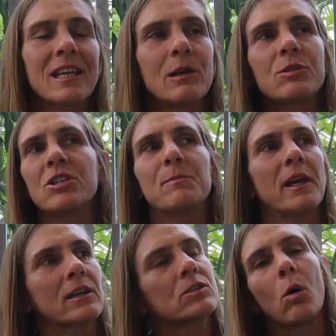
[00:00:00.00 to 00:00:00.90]
that it would just be
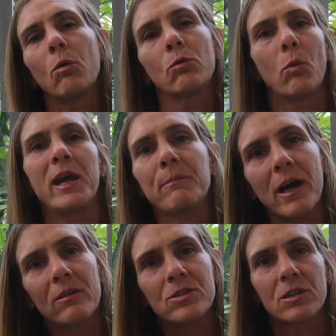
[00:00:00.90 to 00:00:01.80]
like a total
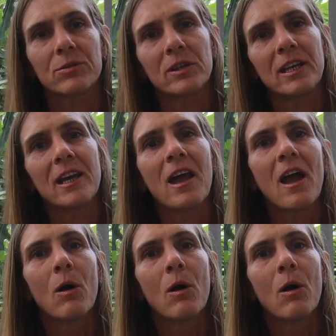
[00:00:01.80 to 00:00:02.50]
wipeout generally.